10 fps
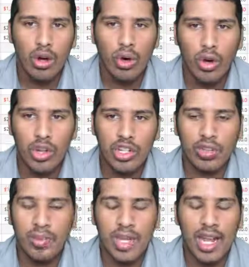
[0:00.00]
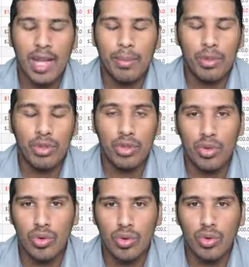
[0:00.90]
or just being able
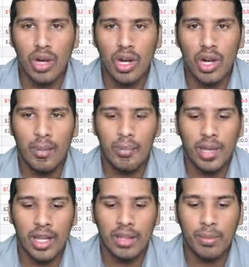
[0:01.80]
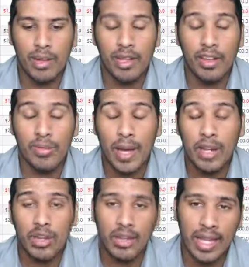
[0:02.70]
to be an independent dispatcher.